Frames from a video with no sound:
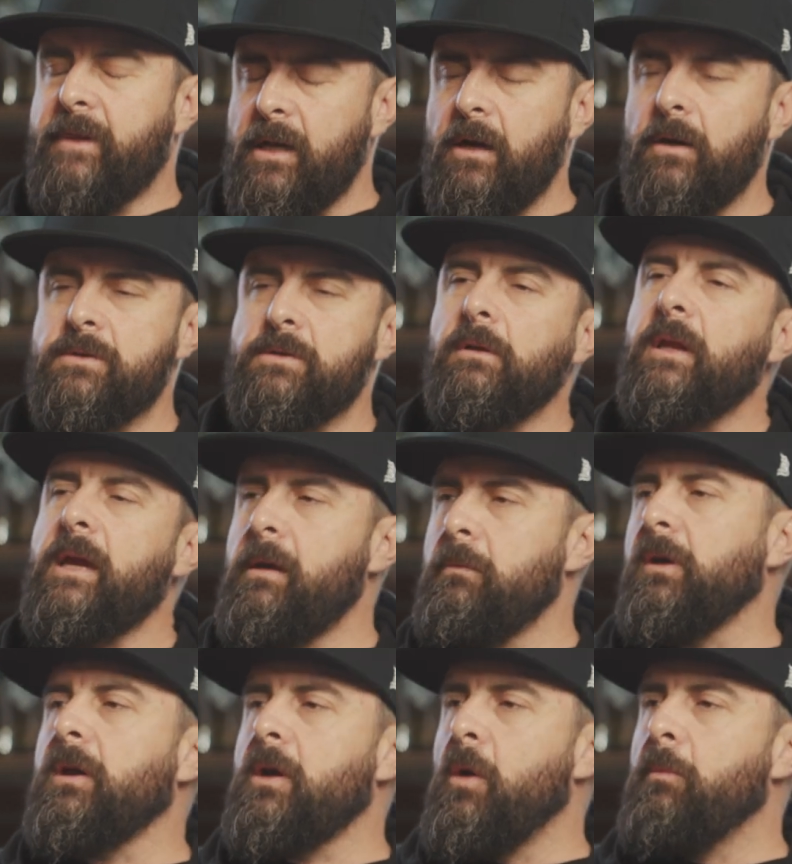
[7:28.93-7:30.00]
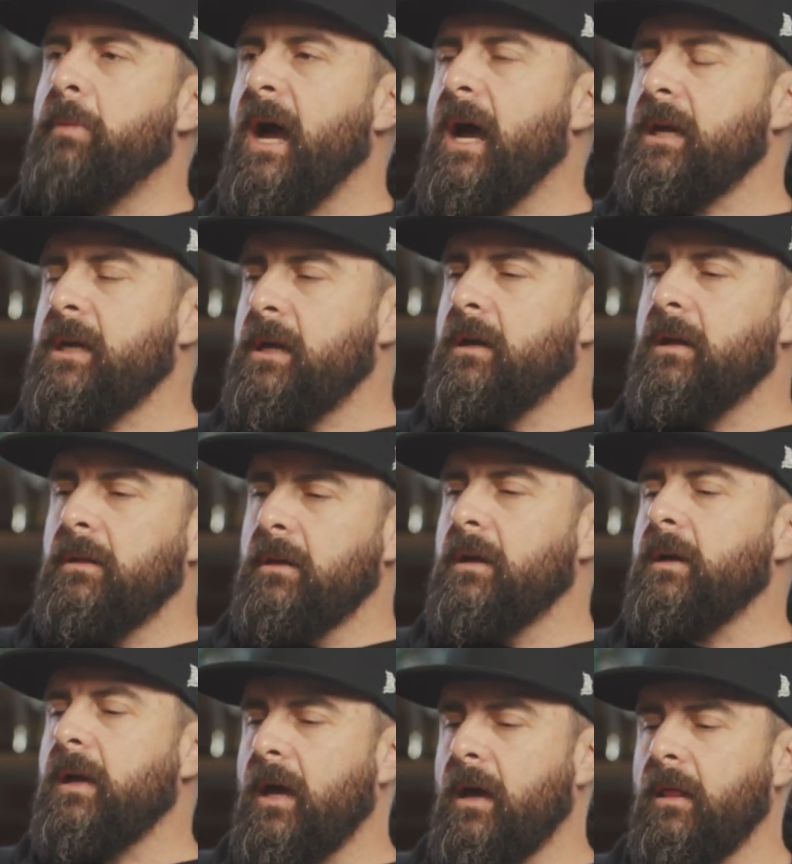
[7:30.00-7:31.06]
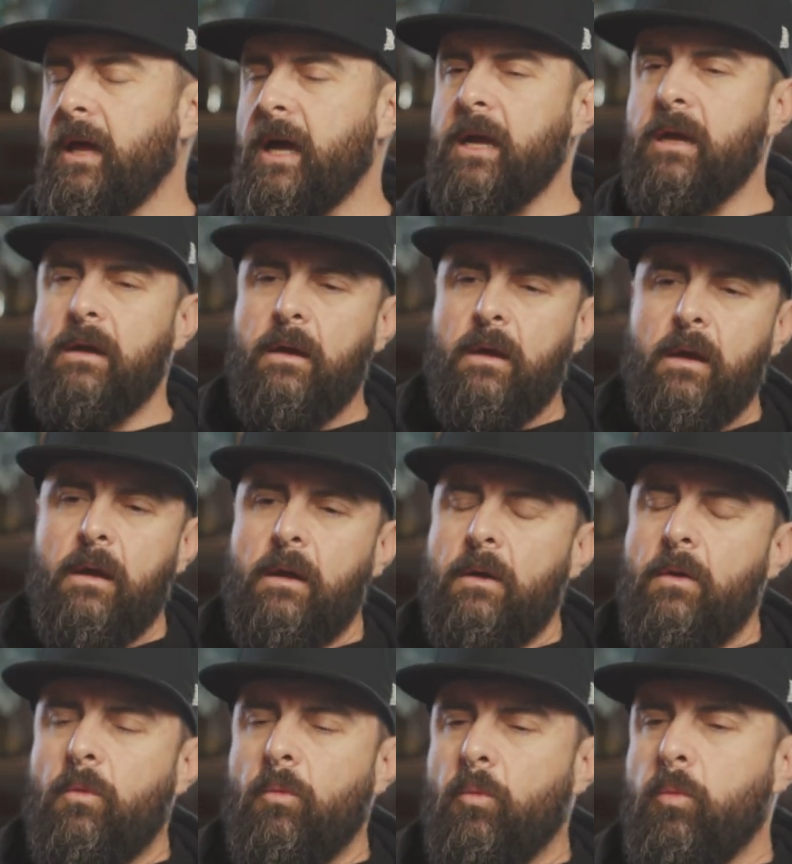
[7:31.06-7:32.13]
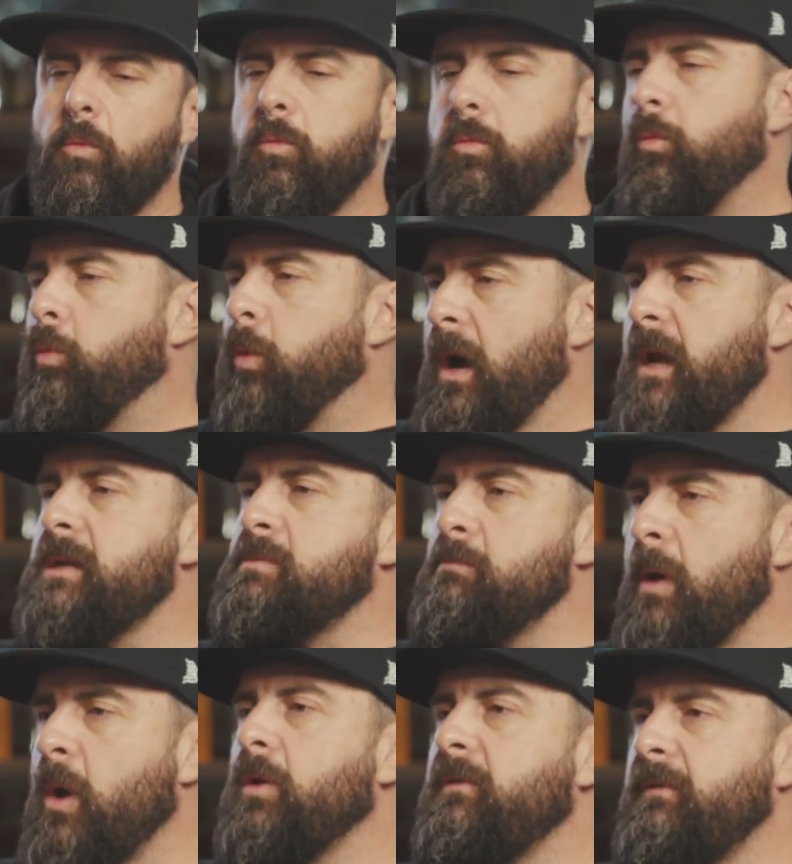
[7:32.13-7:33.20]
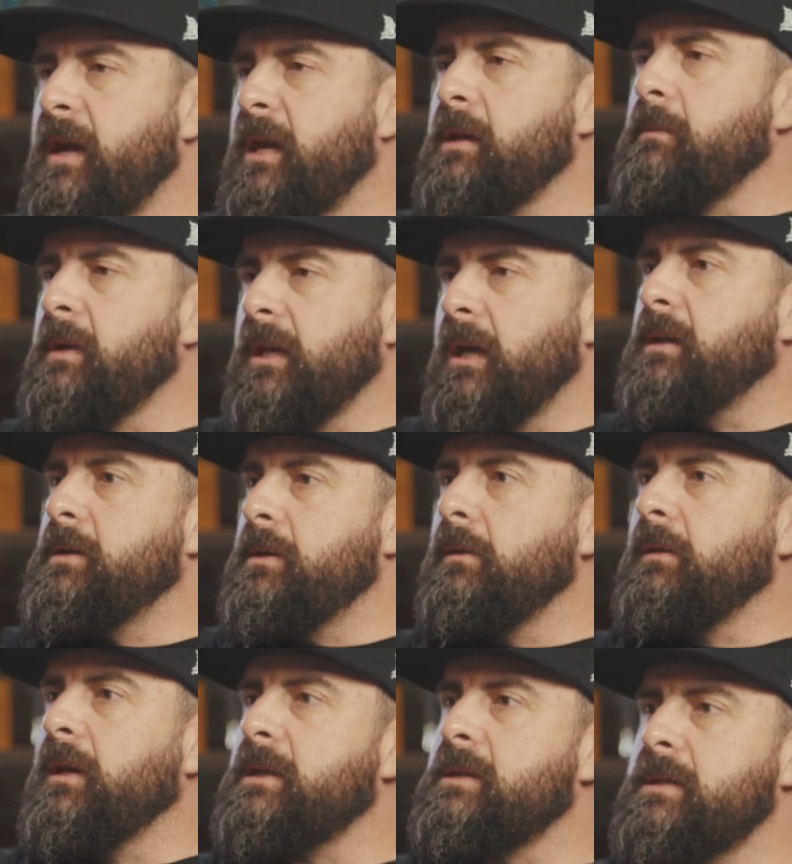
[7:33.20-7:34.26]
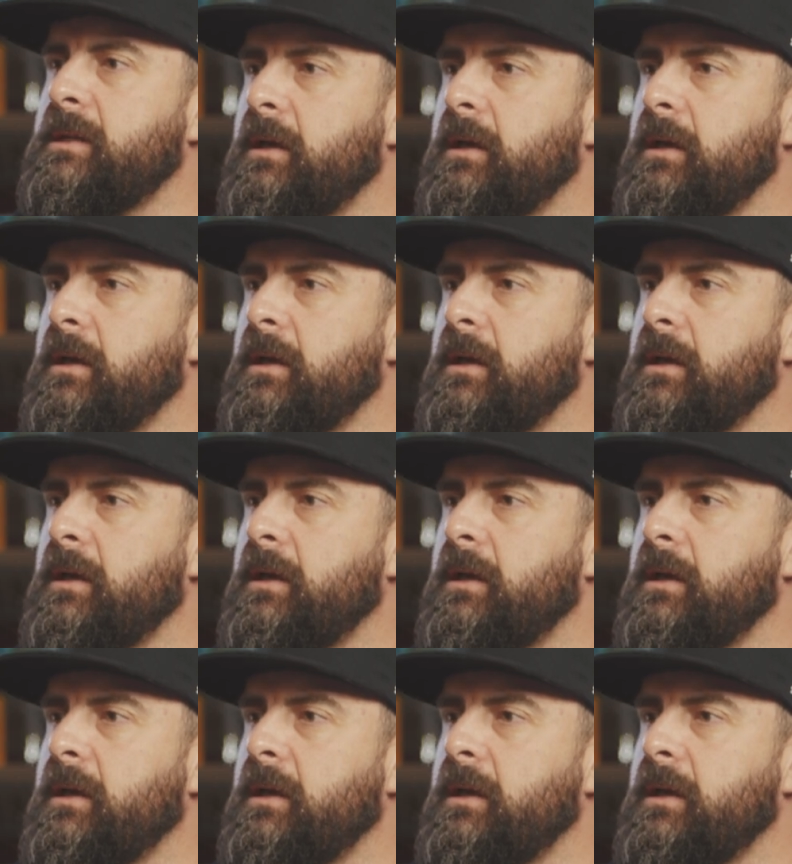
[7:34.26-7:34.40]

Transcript: then I was really able to go back in and look at like what is motivating me to do this